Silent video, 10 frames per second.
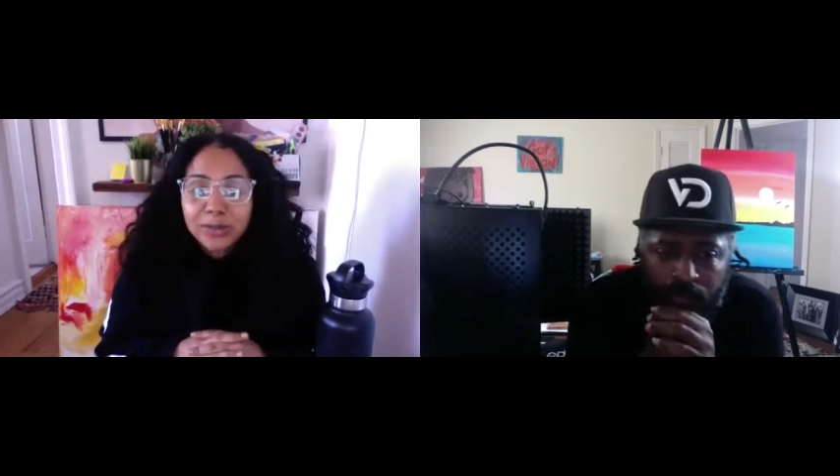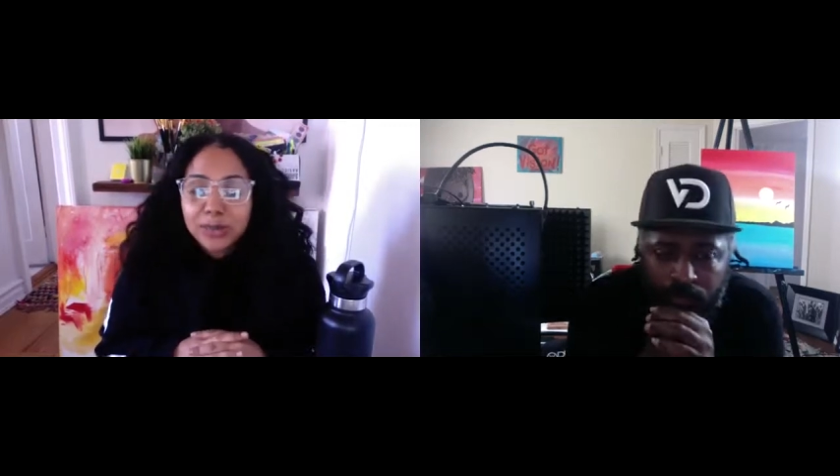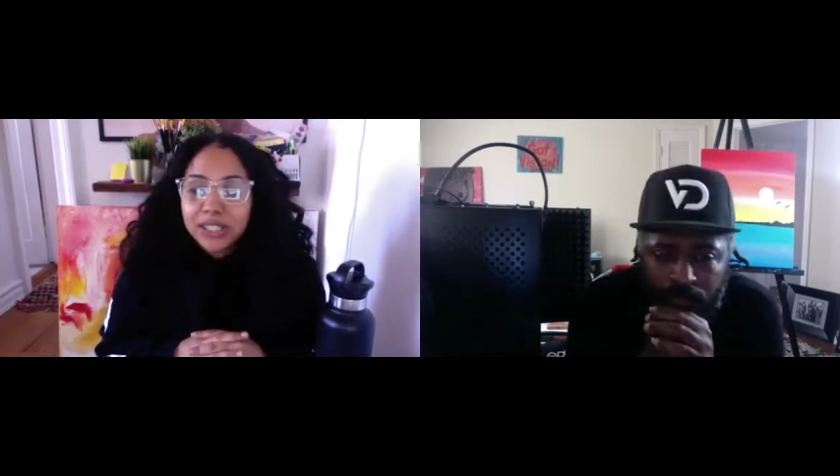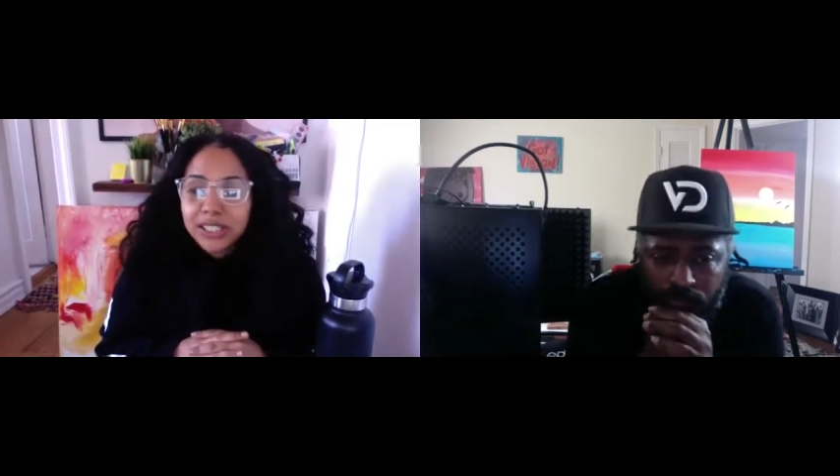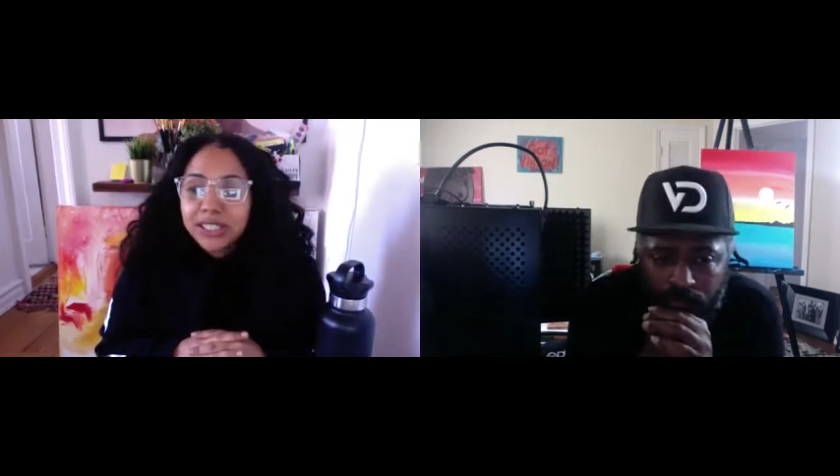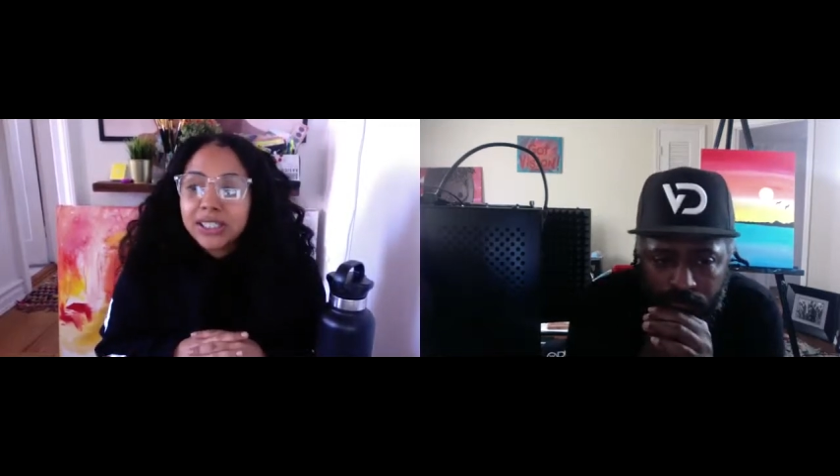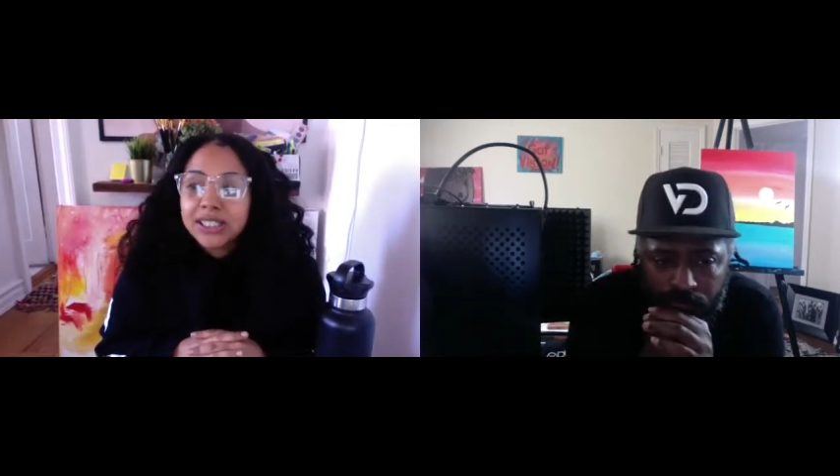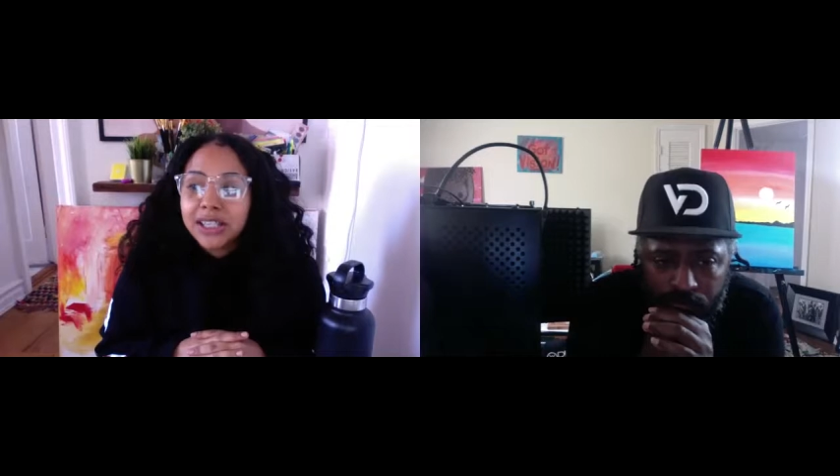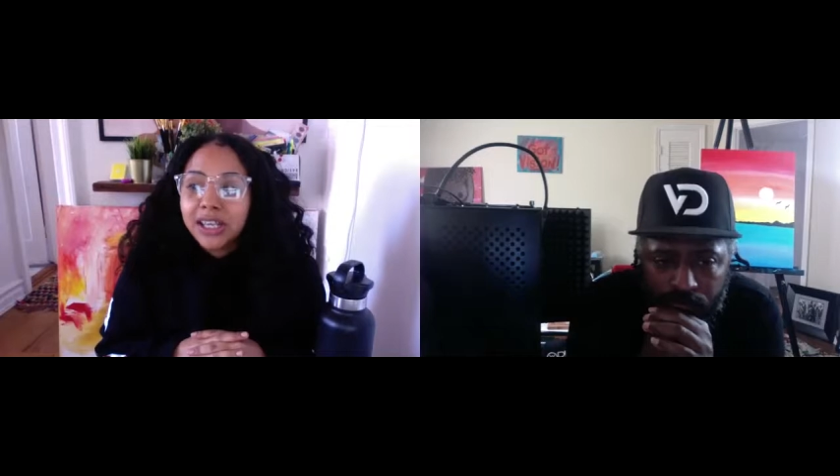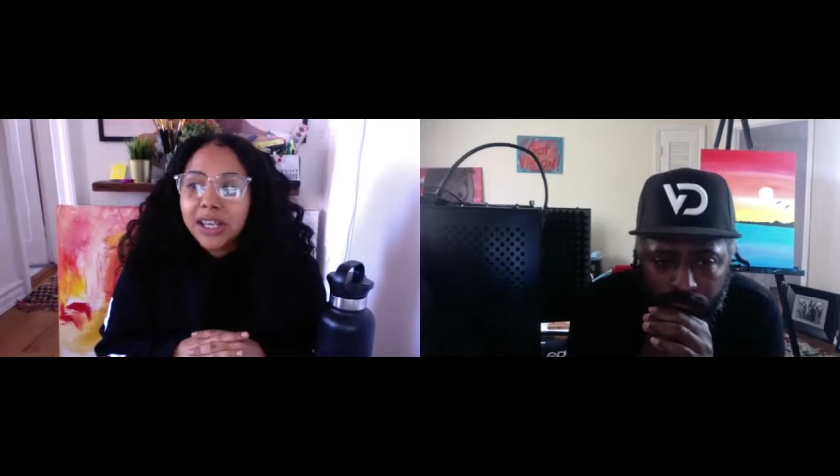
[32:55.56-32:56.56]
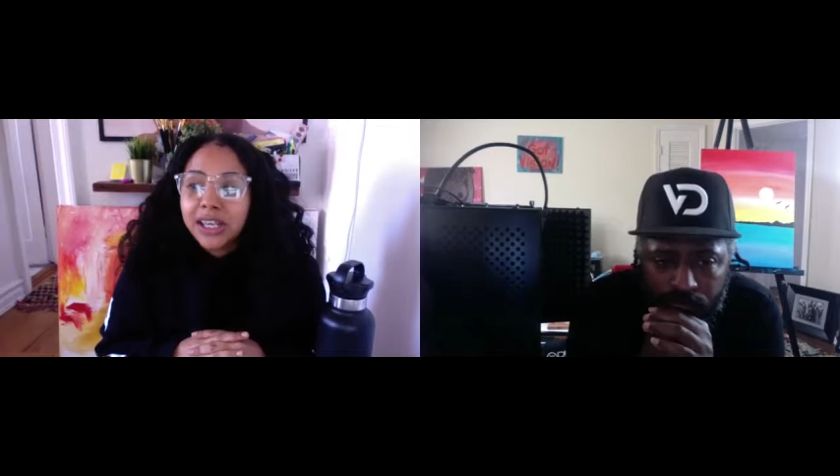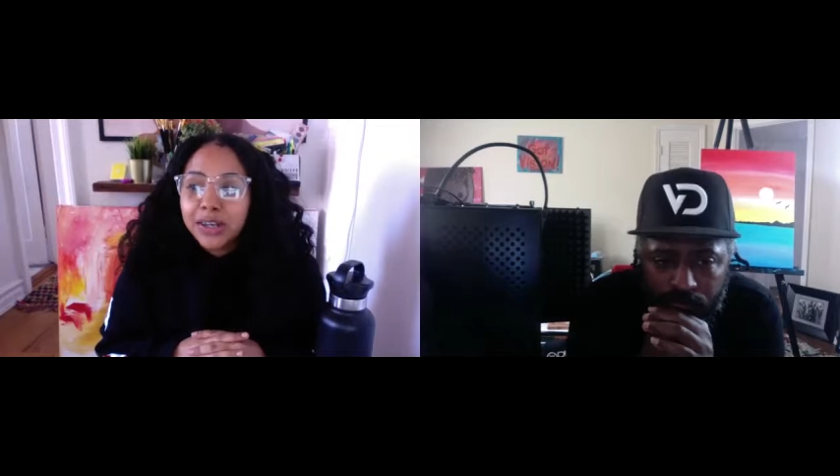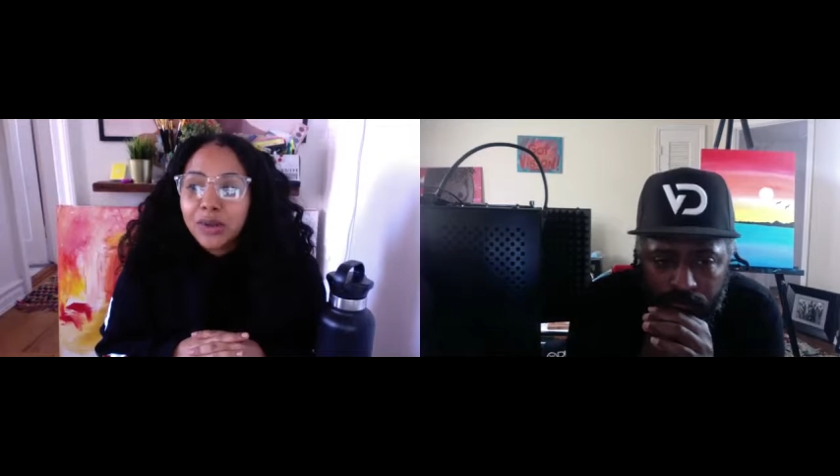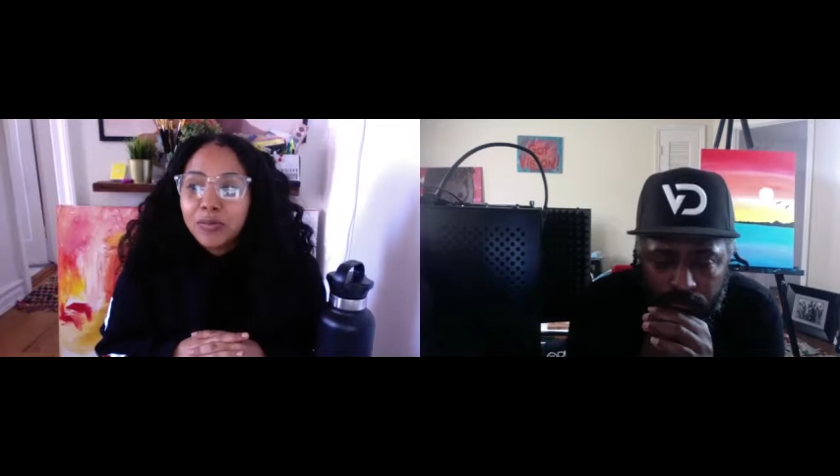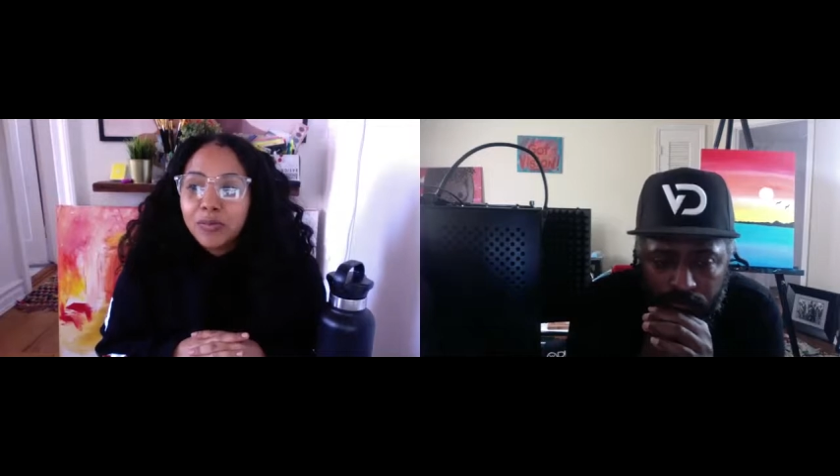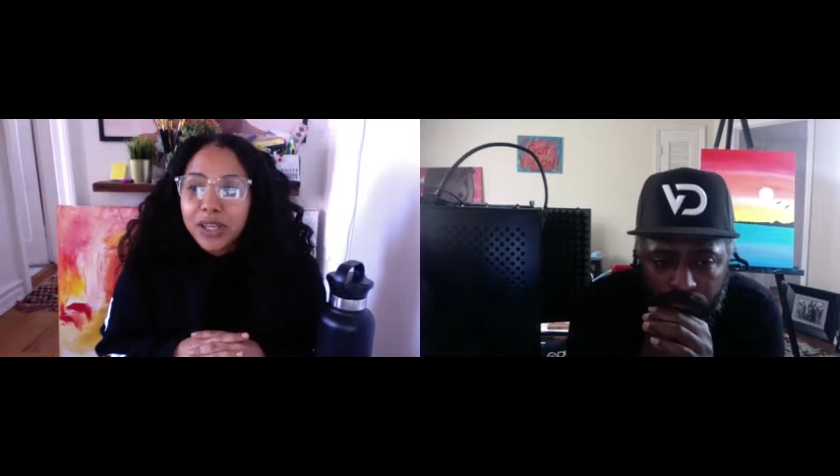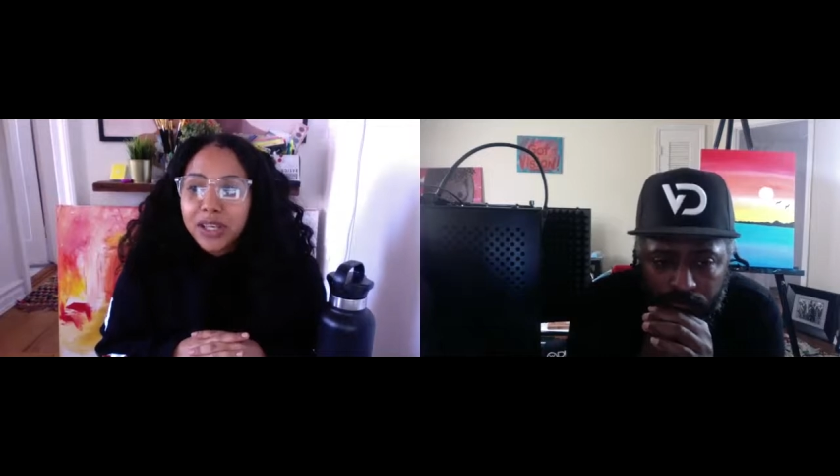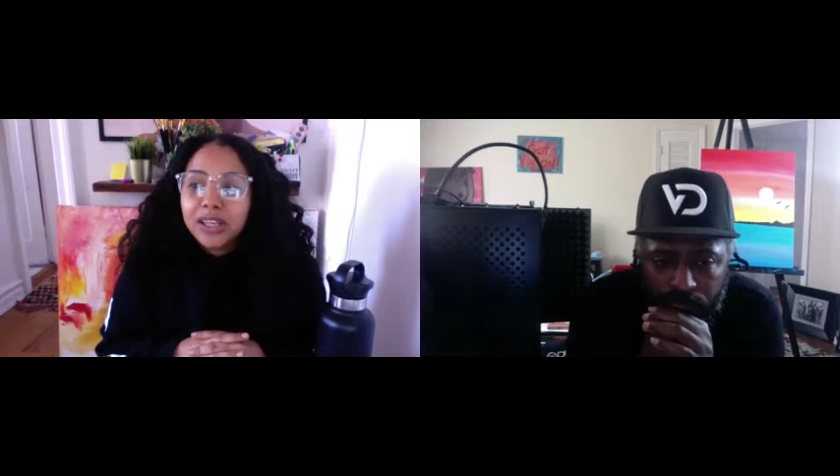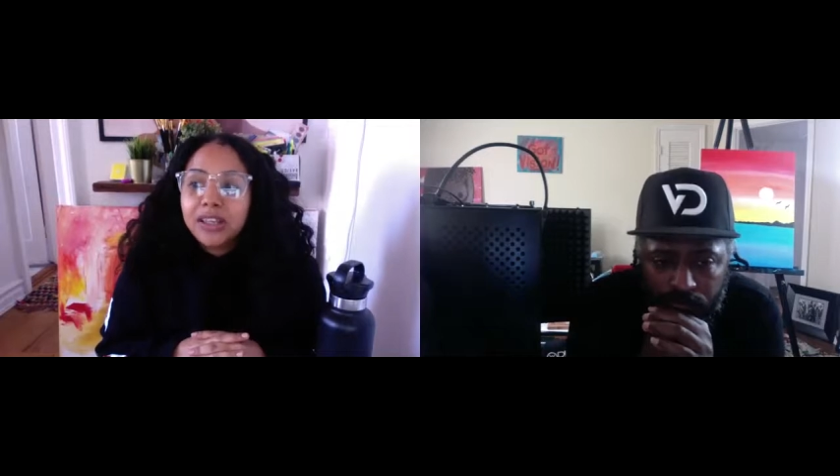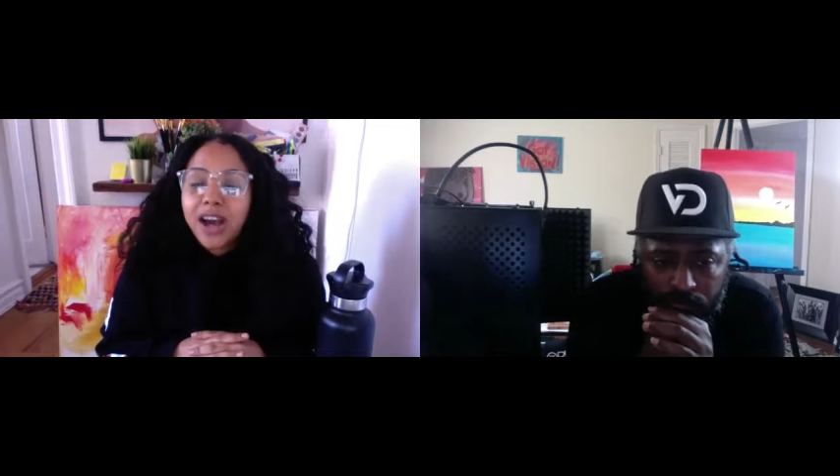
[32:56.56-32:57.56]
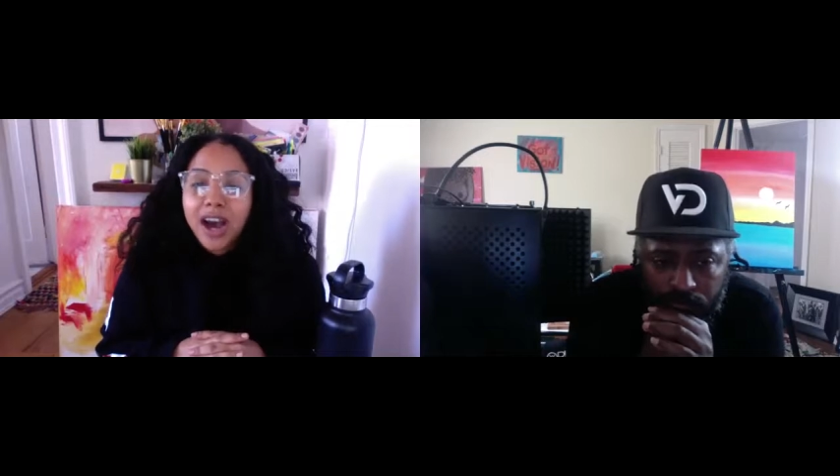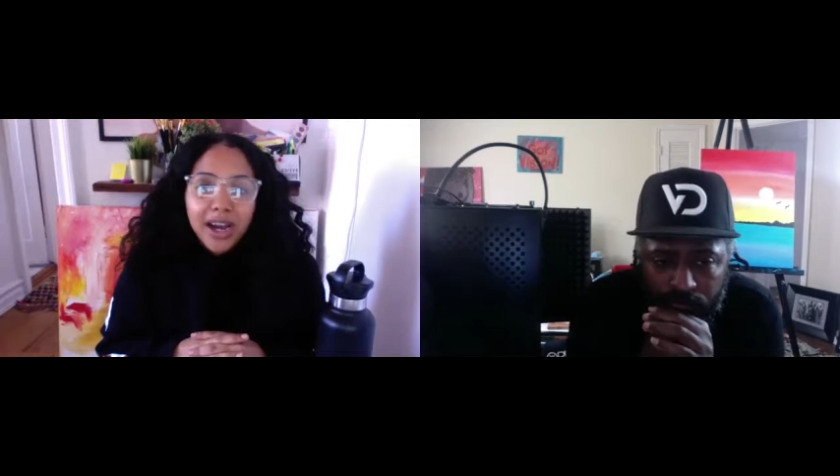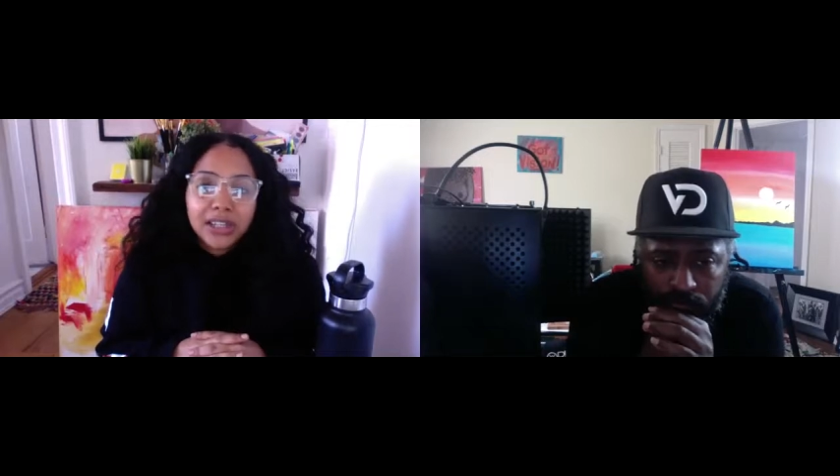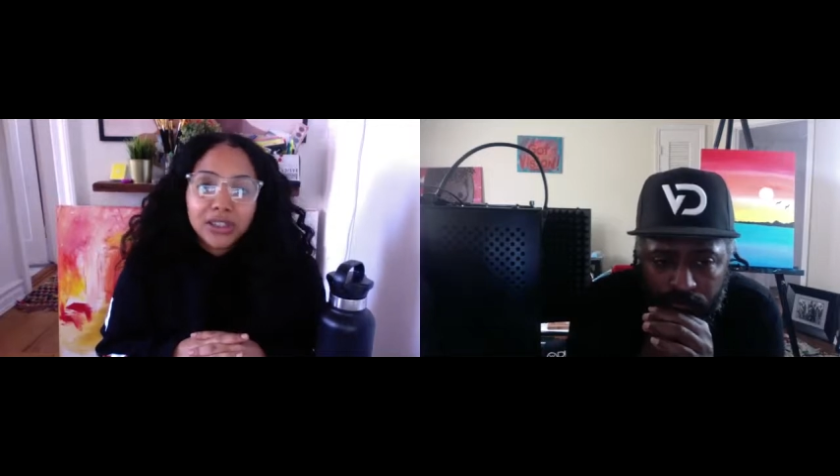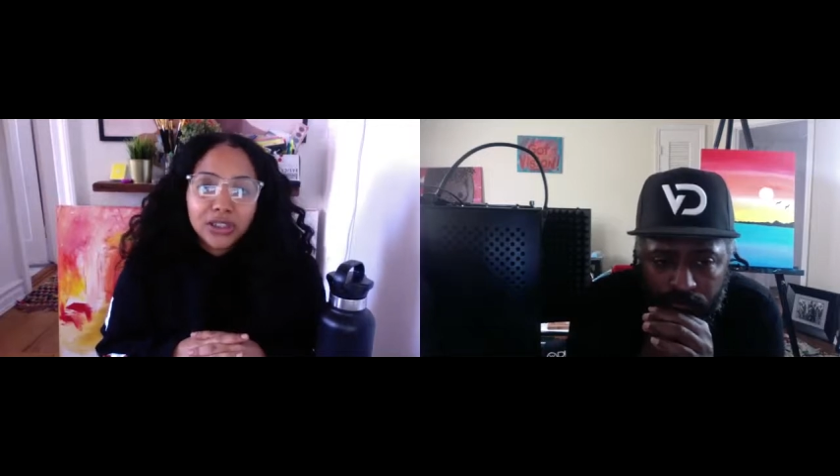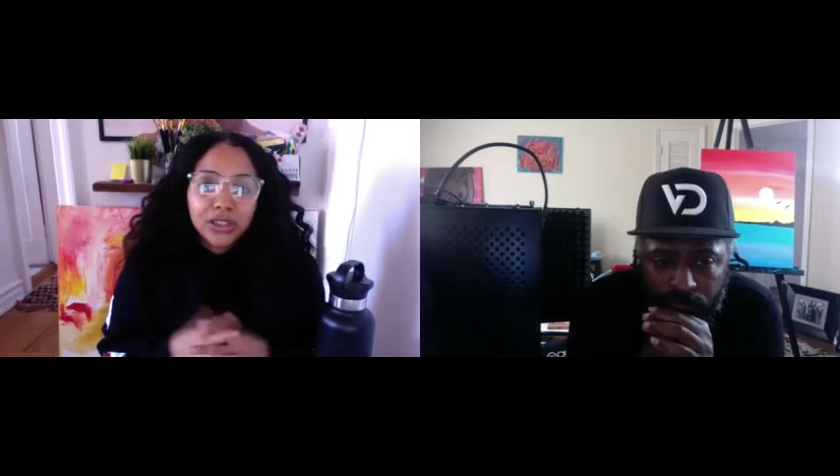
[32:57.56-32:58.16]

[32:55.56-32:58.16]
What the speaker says: please be kind to